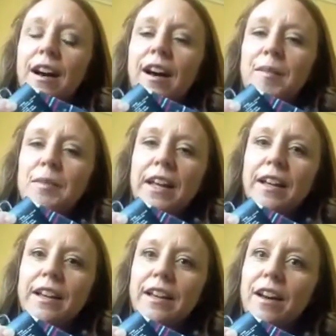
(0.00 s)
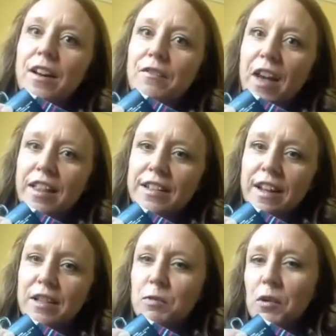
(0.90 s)
like on
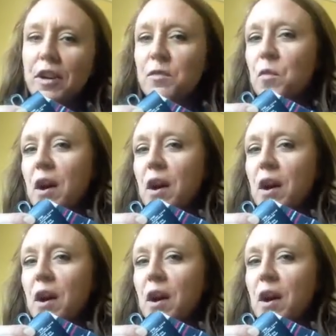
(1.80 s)
Valentine's morning,